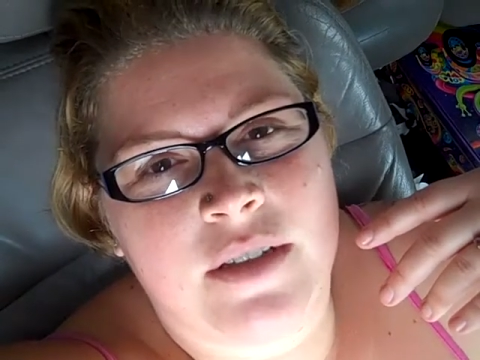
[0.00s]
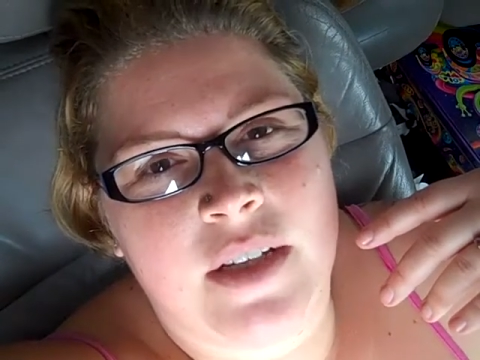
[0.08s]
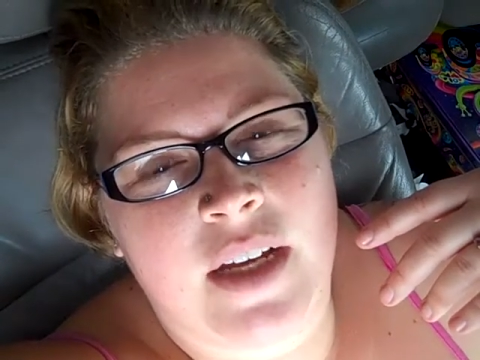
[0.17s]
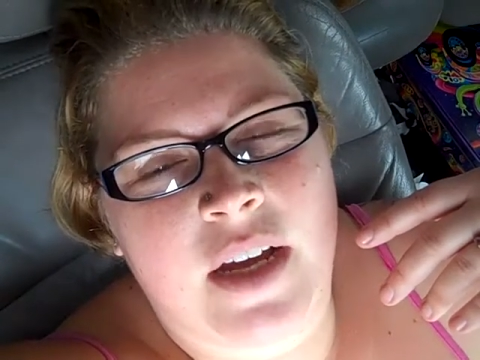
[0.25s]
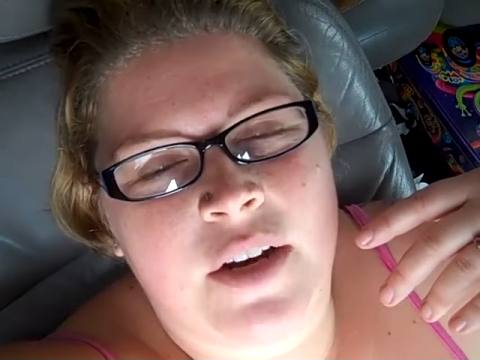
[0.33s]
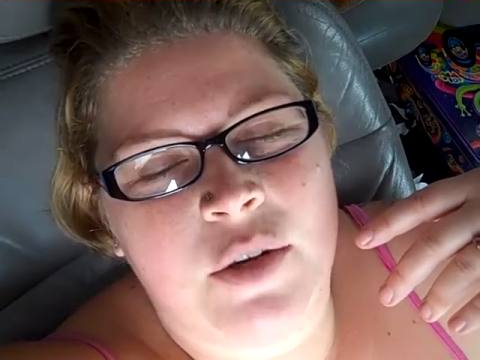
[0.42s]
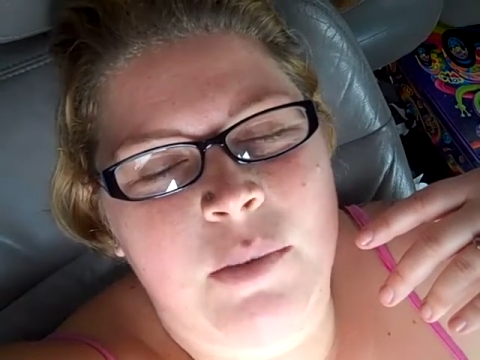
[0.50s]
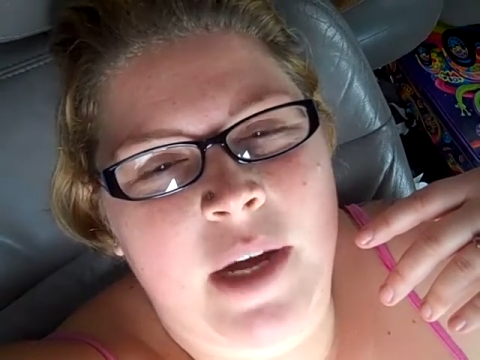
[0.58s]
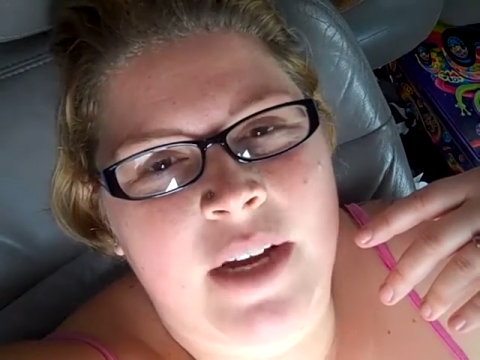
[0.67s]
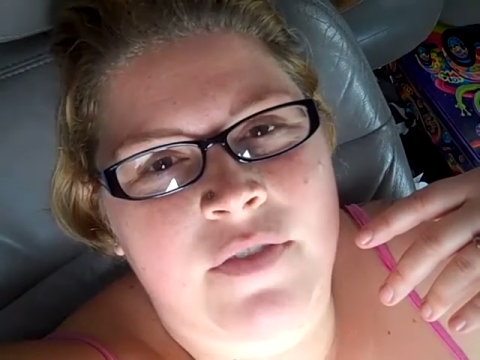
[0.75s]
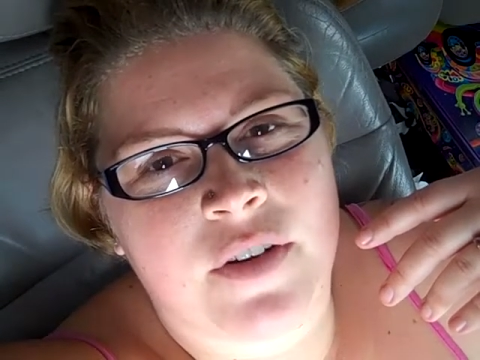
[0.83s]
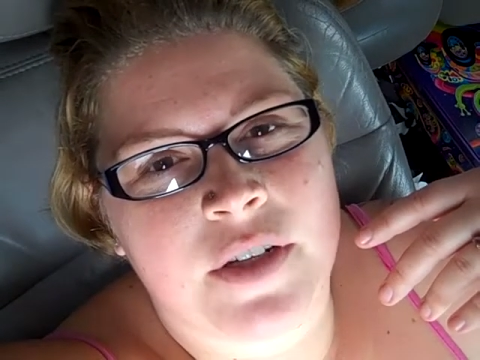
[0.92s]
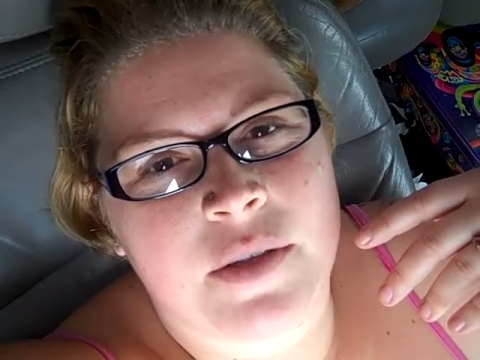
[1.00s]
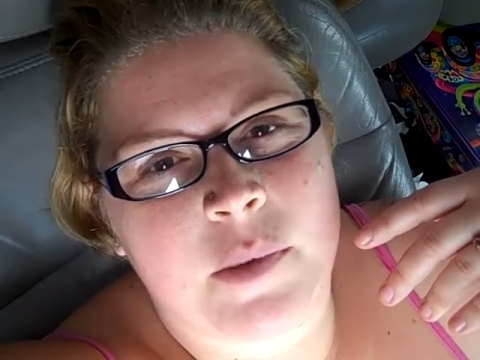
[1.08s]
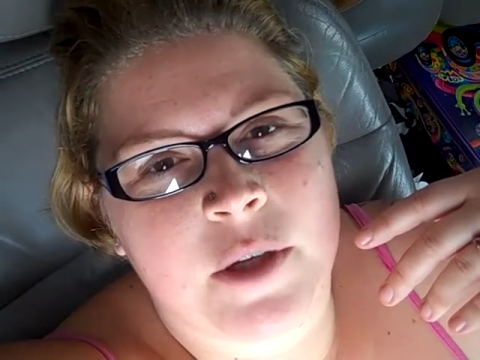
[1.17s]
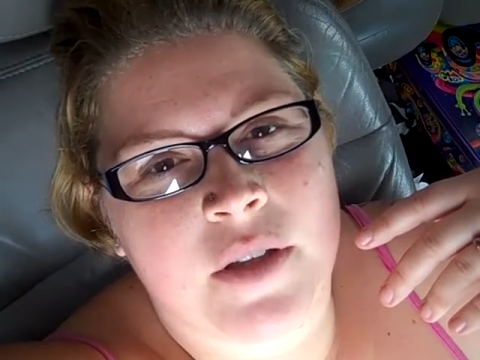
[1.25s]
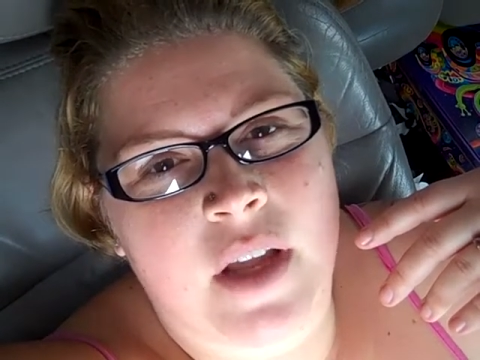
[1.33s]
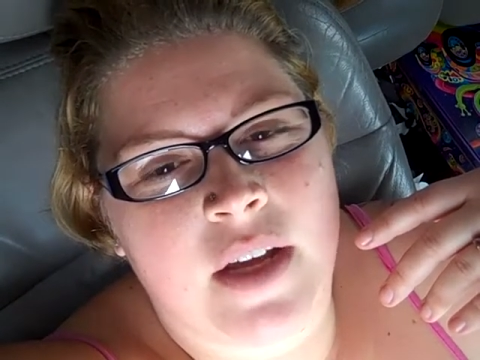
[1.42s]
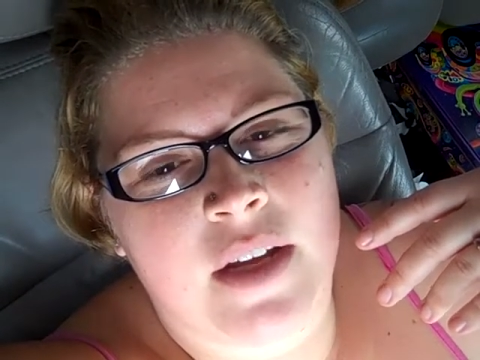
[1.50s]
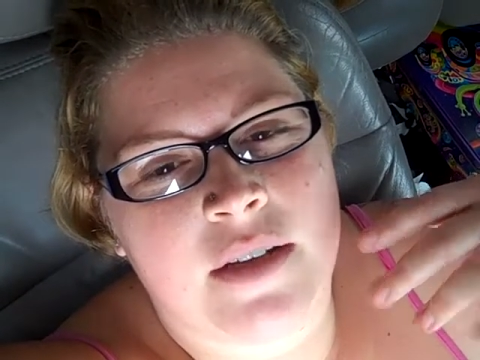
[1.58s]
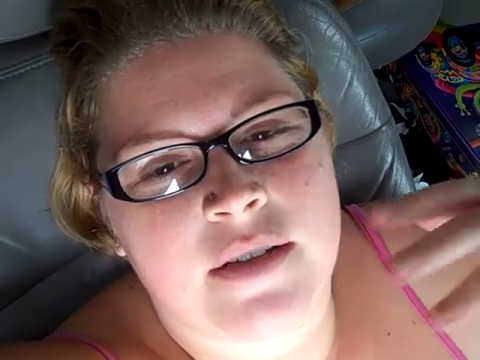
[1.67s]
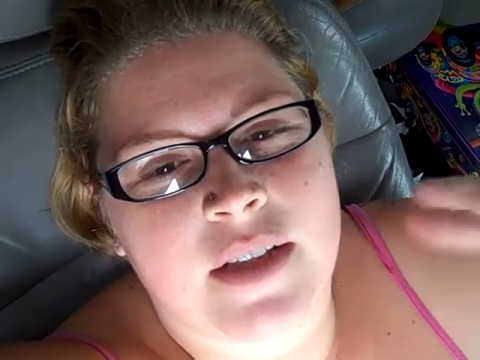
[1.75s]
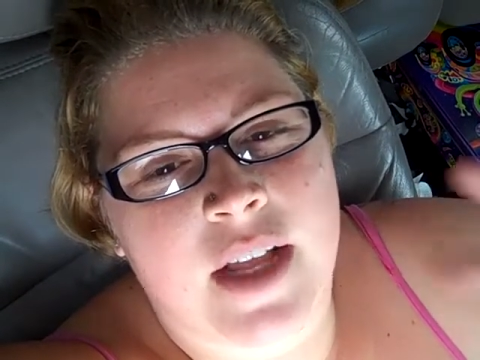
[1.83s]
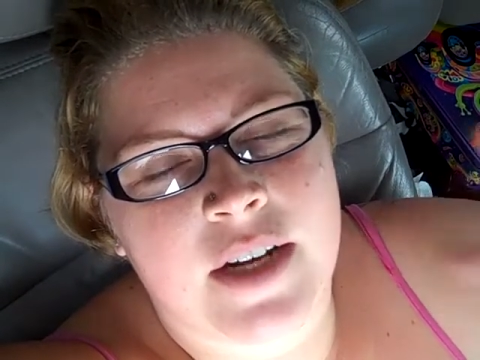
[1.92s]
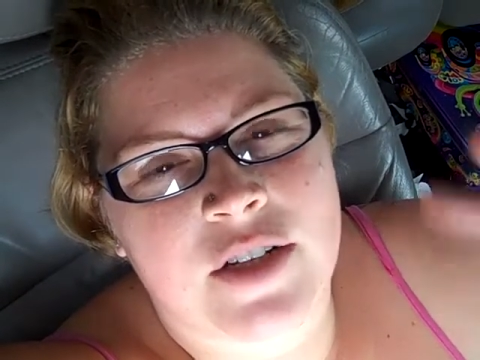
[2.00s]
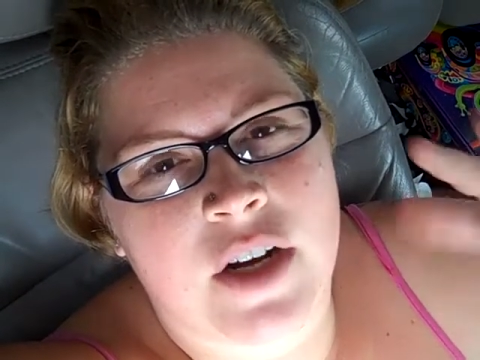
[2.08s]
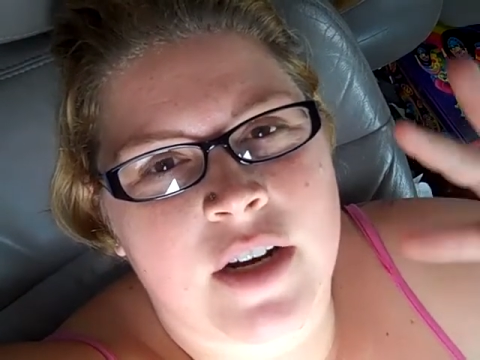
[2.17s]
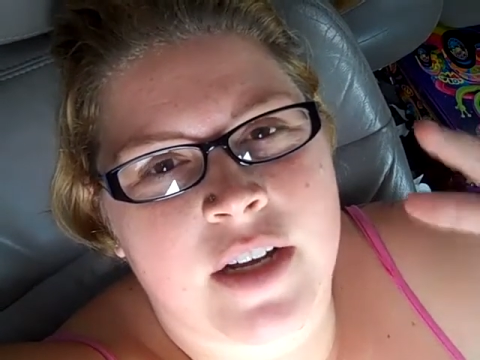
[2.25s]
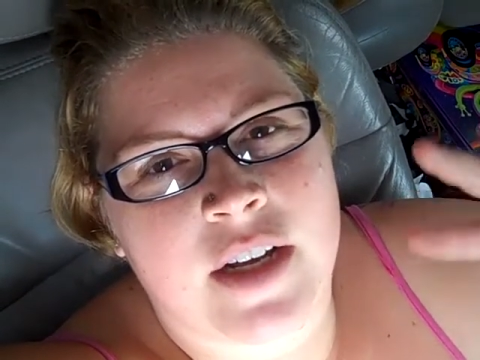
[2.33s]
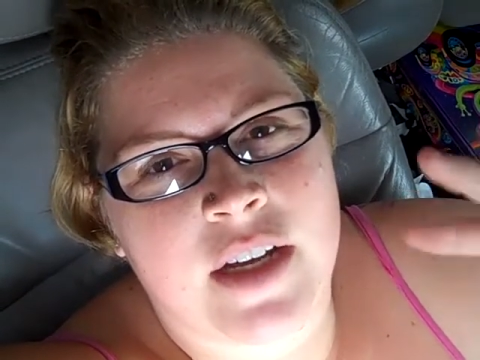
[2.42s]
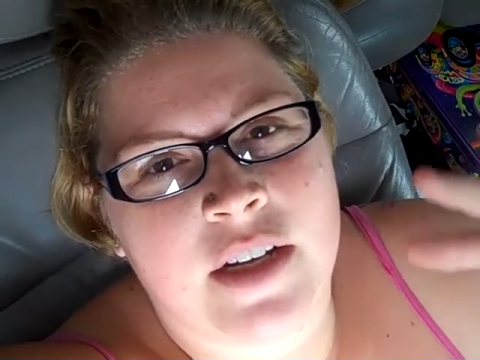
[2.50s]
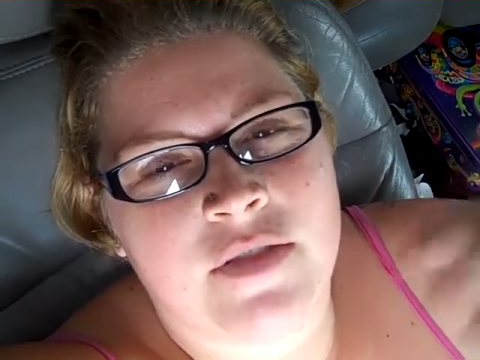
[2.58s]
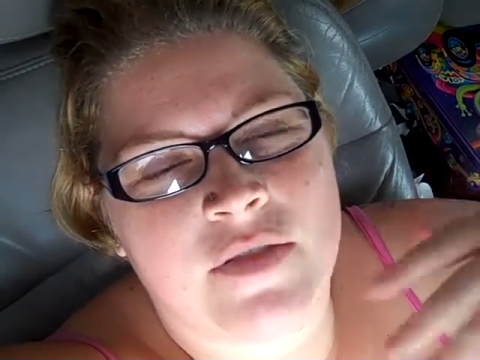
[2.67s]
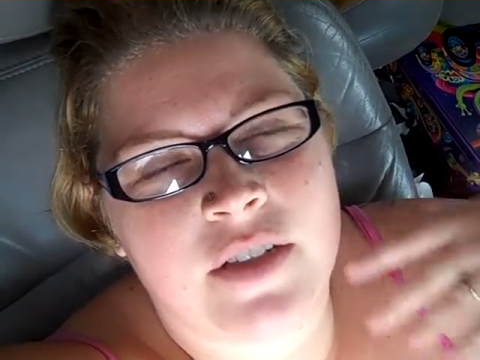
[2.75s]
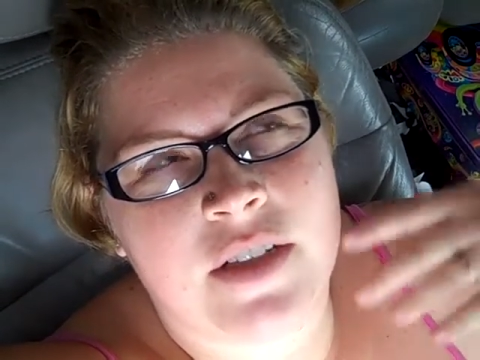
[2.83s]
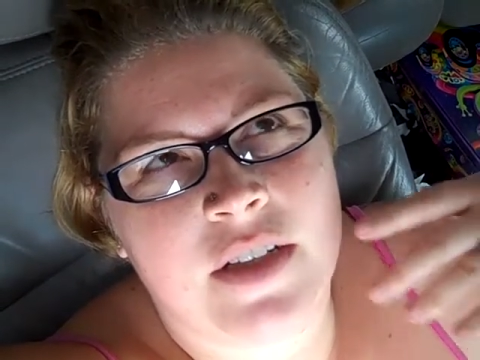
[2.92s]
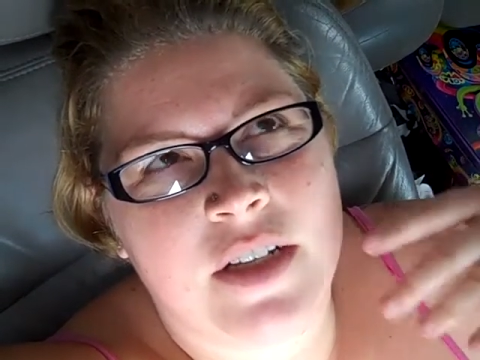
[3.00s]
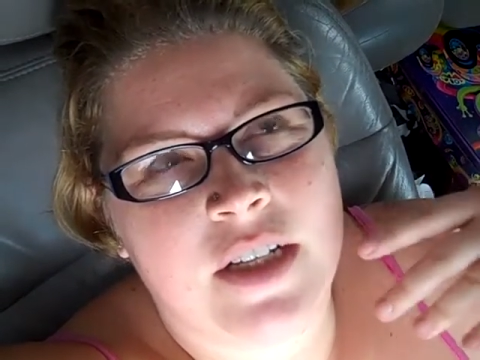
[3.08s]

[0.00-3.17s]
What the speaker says: He got a new bike for his birthday / Hanukkah gift.